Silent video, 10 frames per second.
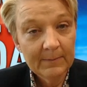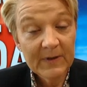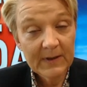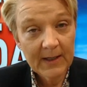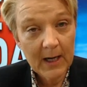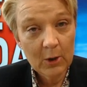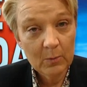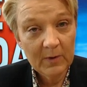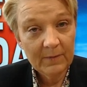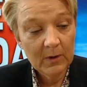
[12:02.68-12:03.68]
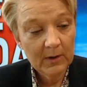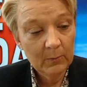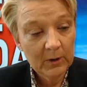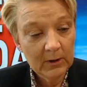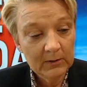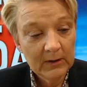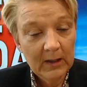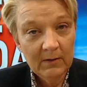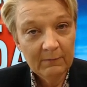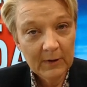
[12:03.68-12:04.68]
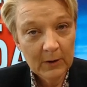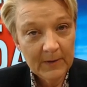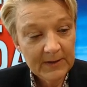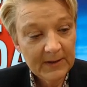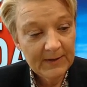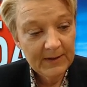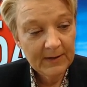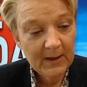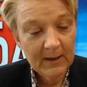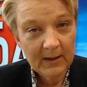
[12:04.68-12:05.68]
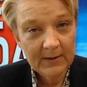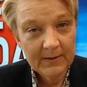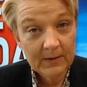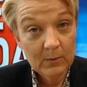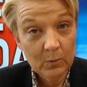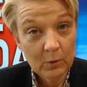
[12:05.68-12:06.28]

Stay home if you're unwell. Follow the testing guidelines.